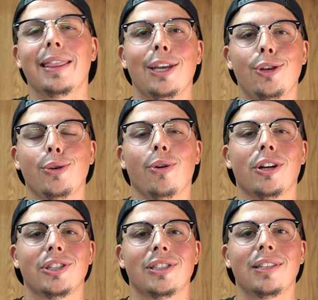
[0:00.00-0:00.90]
Thank you,
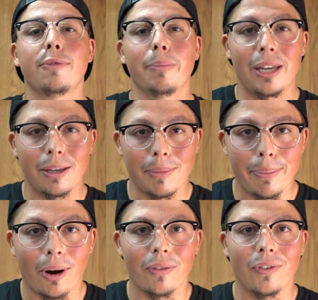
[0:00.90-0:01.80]
Garage 16, for making me
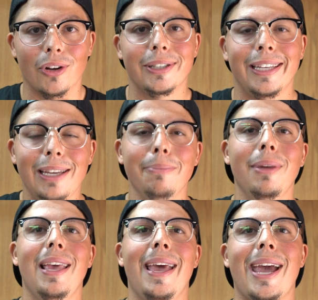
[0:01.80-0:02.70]
part of your team
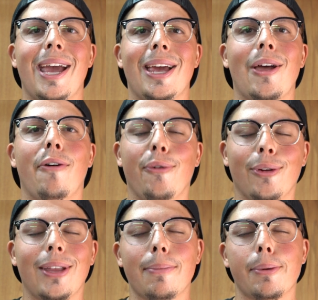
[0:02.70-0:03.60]
and a
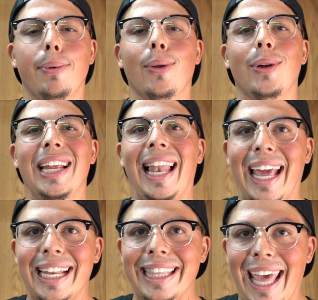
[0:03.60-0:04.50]
full-time employee
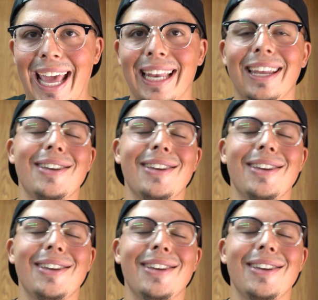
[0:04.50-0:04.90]
like that.